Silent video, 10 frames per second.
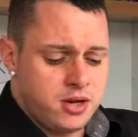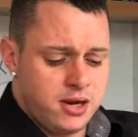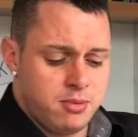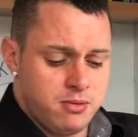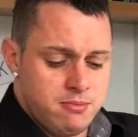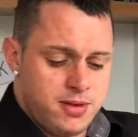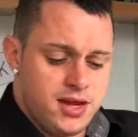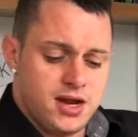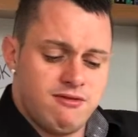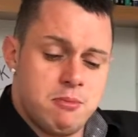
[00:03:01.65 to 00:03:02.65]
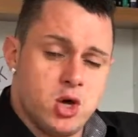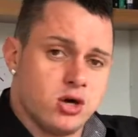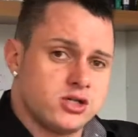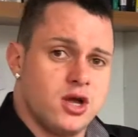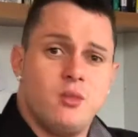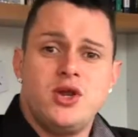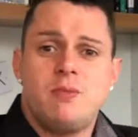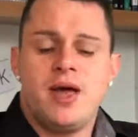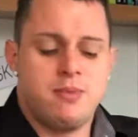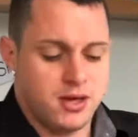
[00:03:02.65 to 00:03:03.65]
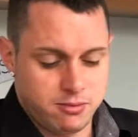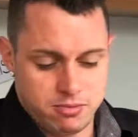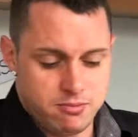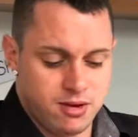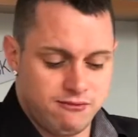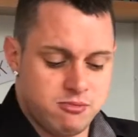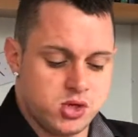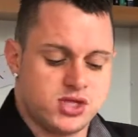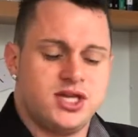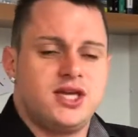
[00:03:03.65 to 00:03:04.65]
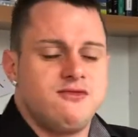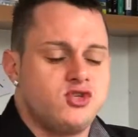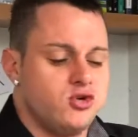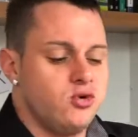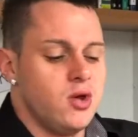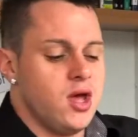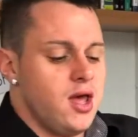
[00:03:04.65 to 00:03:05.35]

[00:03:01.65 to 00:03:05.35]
clip them in other books. And when you paper clip them in other books, it gives you